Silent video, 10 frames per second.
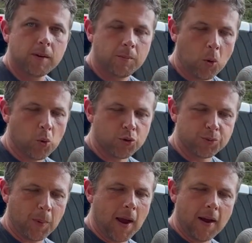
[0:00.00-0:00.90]
pour
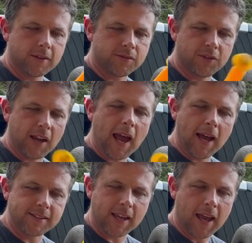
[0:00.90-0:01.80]
spouts for
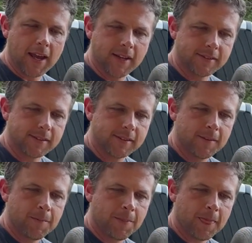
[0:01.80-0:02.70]
gas cans,
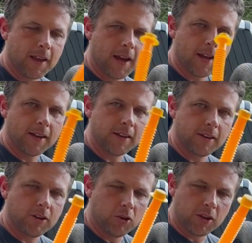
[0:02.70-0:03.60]
and
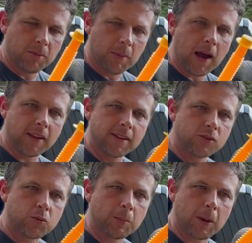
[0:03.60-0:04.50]
you can buy these
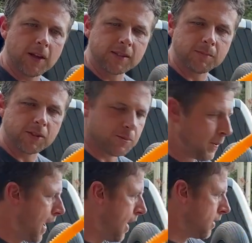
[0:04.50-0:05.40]
replacement
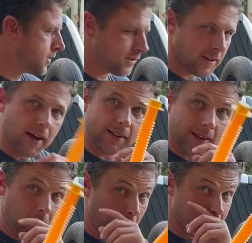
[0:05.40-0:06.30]
spouts like the
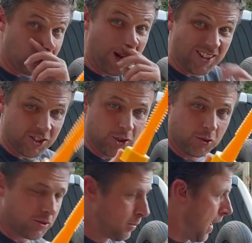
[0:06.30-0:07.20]
old spouts you
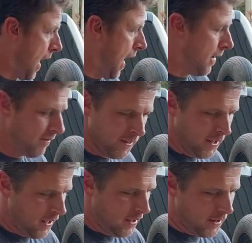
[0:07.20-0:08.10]
used to buy.
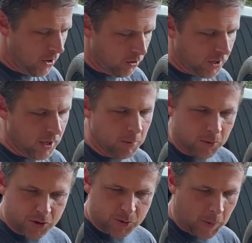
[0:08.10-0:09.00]
They'll come
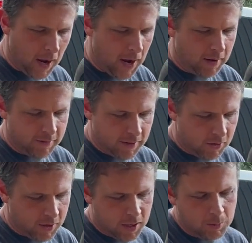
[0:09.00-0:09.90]
with the spout, they'll
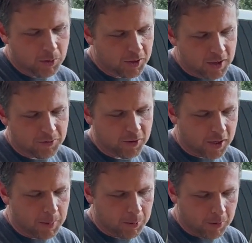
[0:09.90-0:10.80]
come with a different
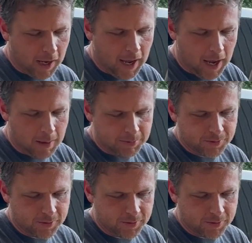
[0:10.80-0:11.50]
couple caps